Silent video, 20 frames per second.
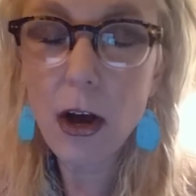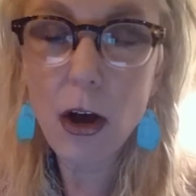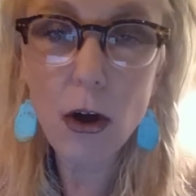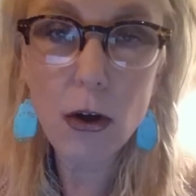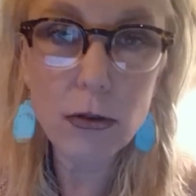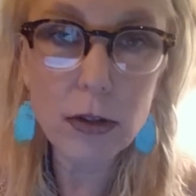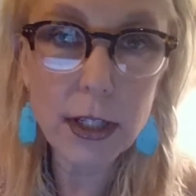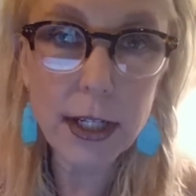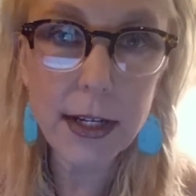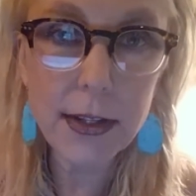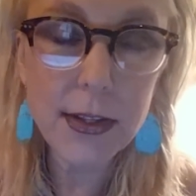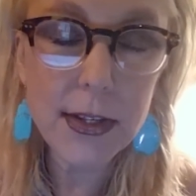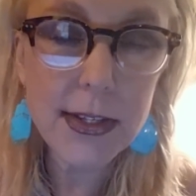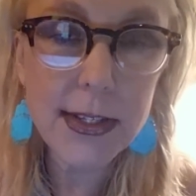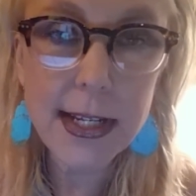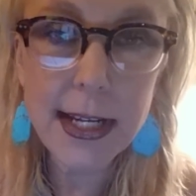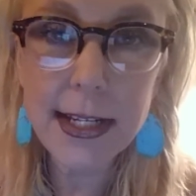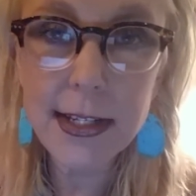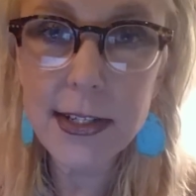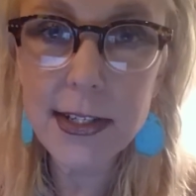Oh, look at
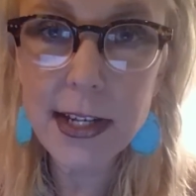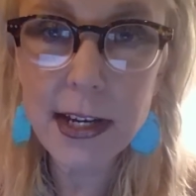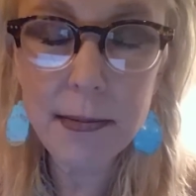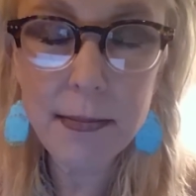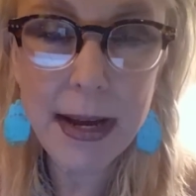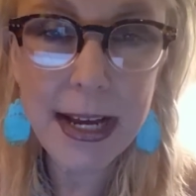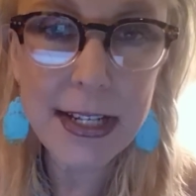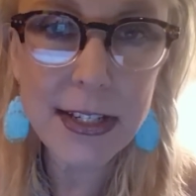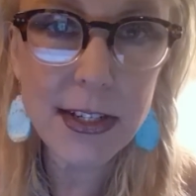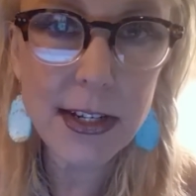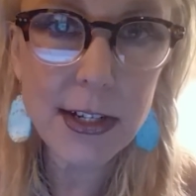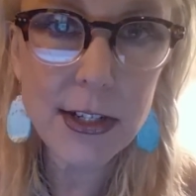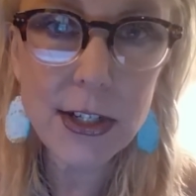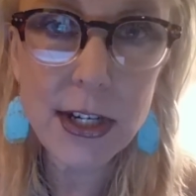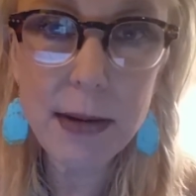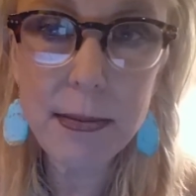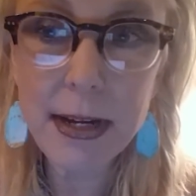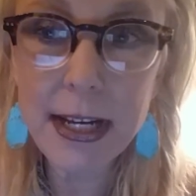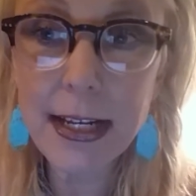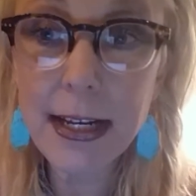this instant message.
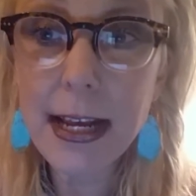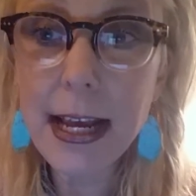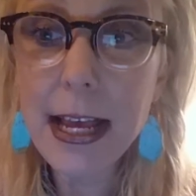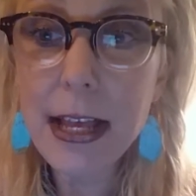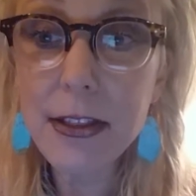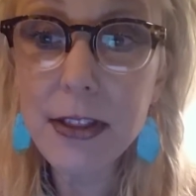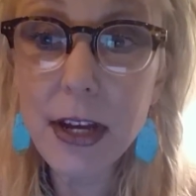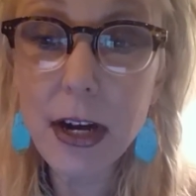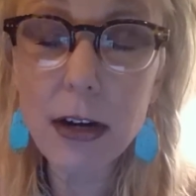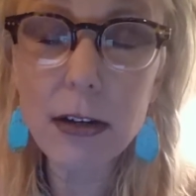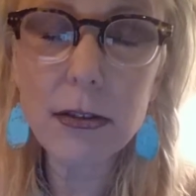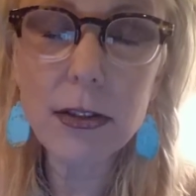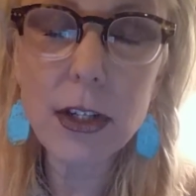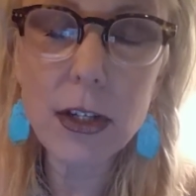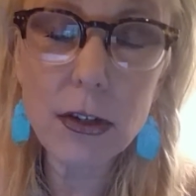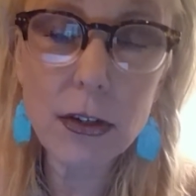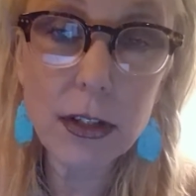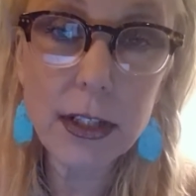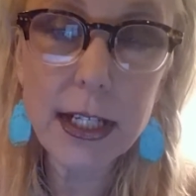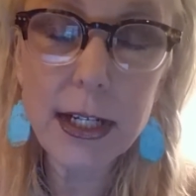I mean, they're
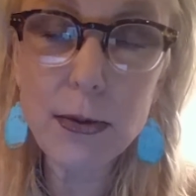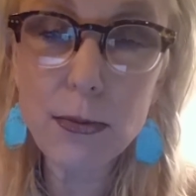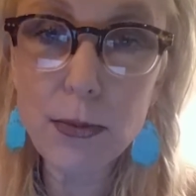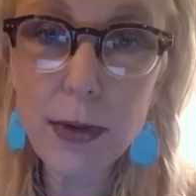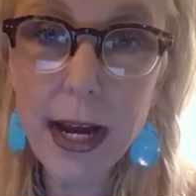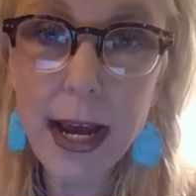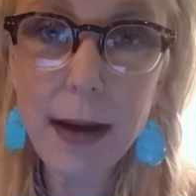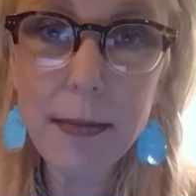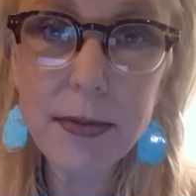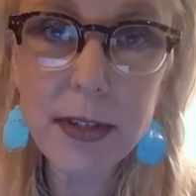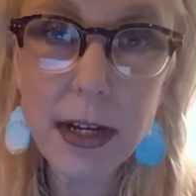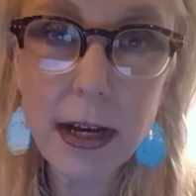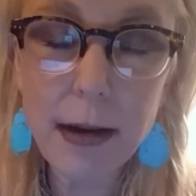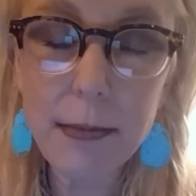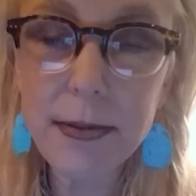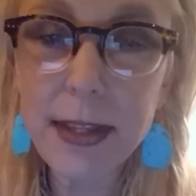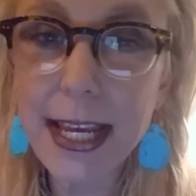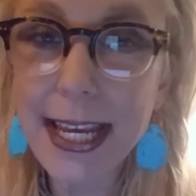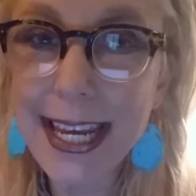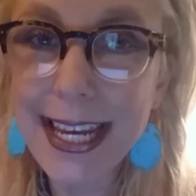literally wrapped
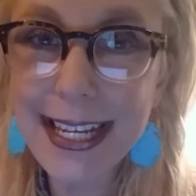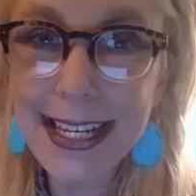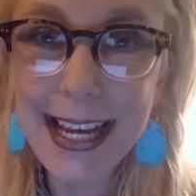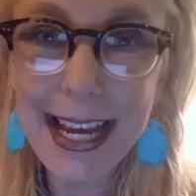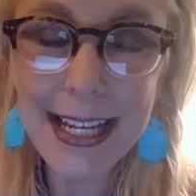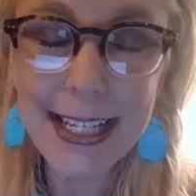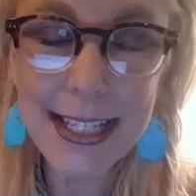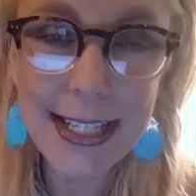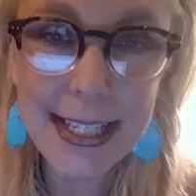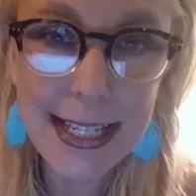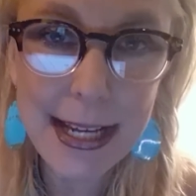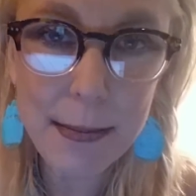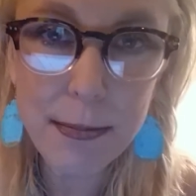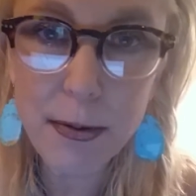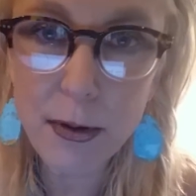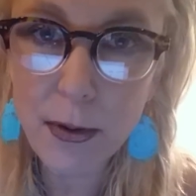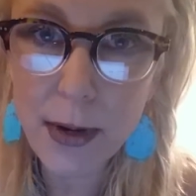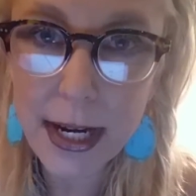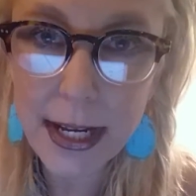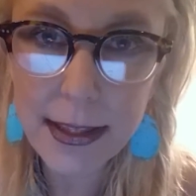up. They cannot
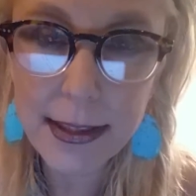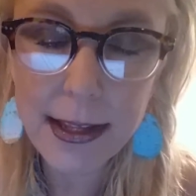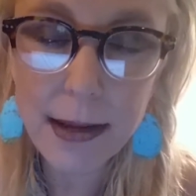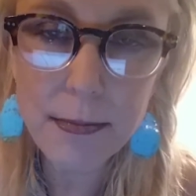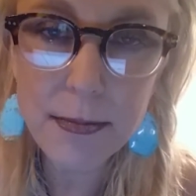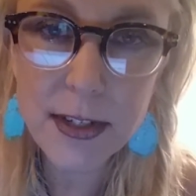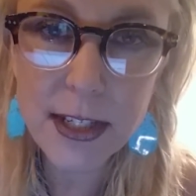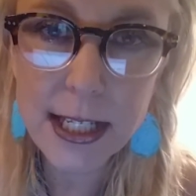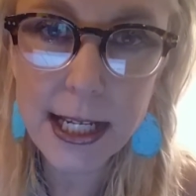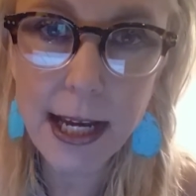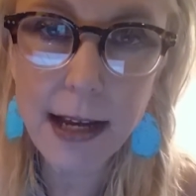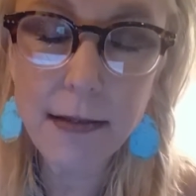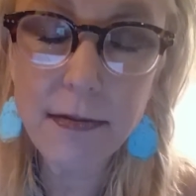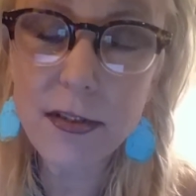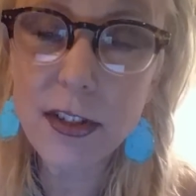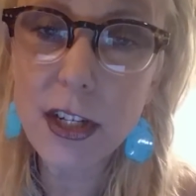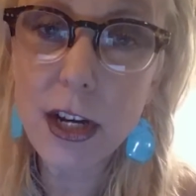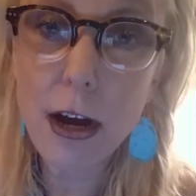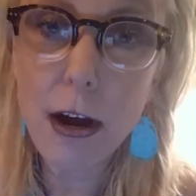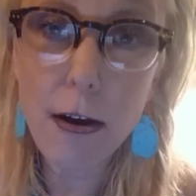separate
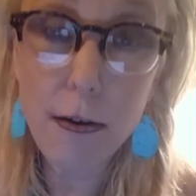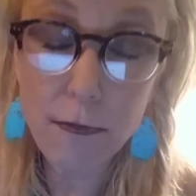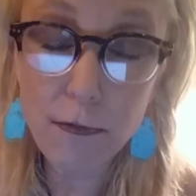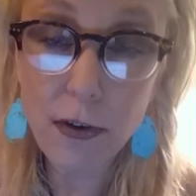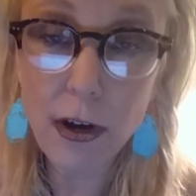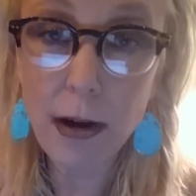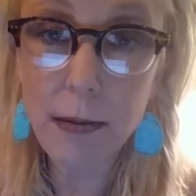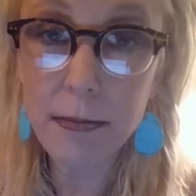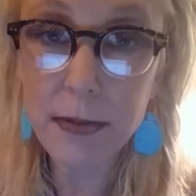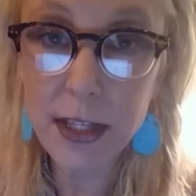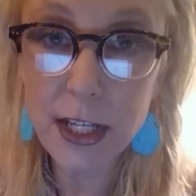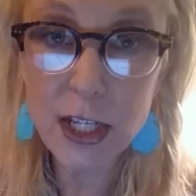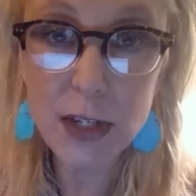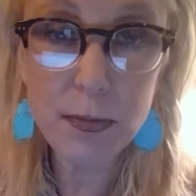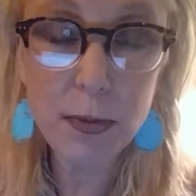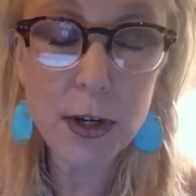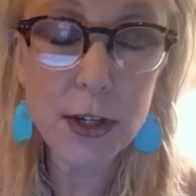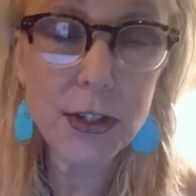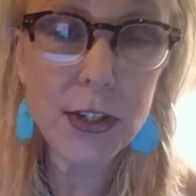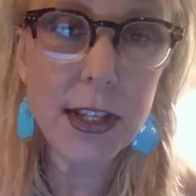themselves from this
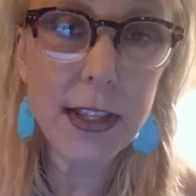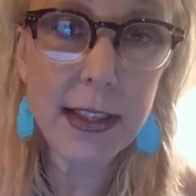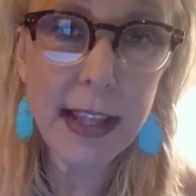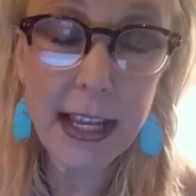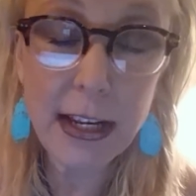person.